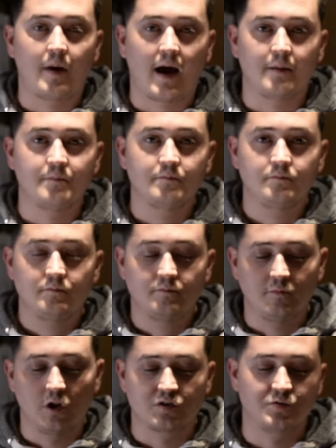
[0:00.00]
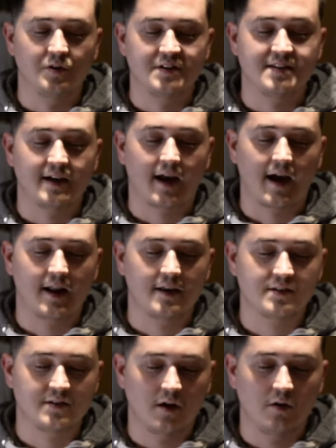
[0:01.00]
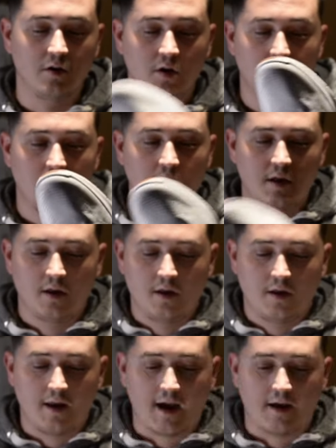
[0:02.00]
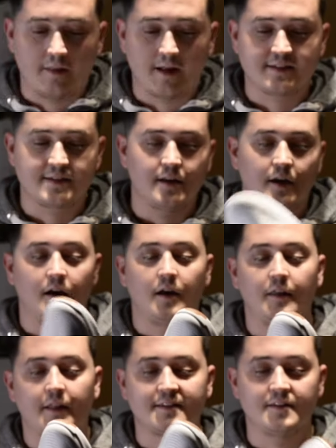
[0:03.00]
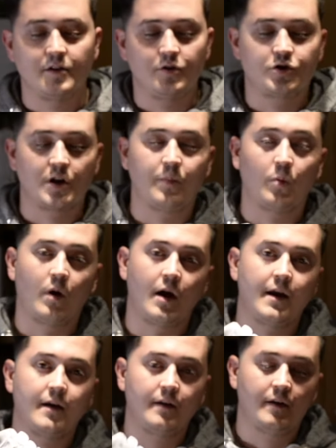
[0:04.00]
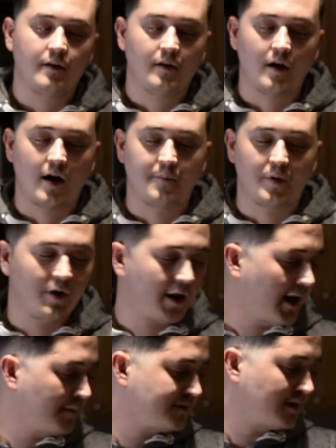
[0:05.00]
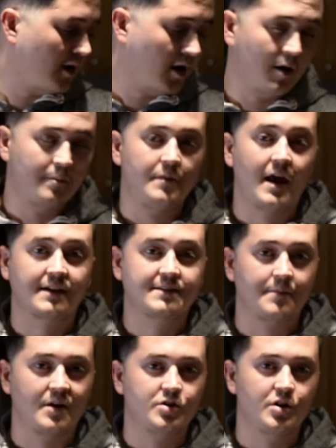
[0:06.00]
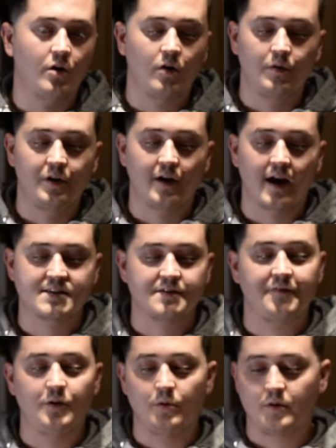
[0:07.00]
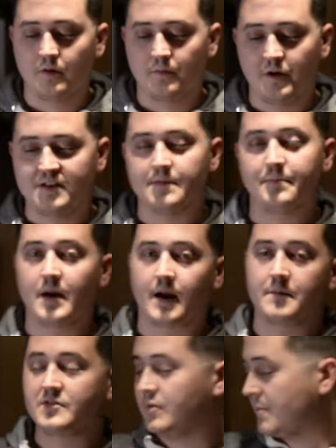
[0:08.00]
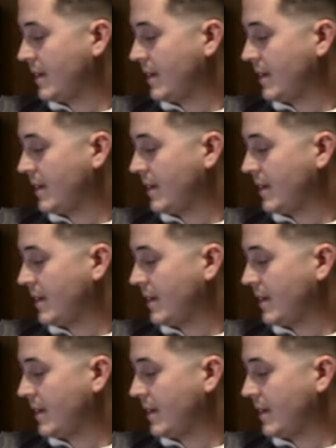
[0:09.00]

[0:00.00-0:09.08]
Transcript: bottom looks really sick on it. So yeah, that's the new Triple White Hyperadapts. Next I'm going to show you guys a few of the recent pickups we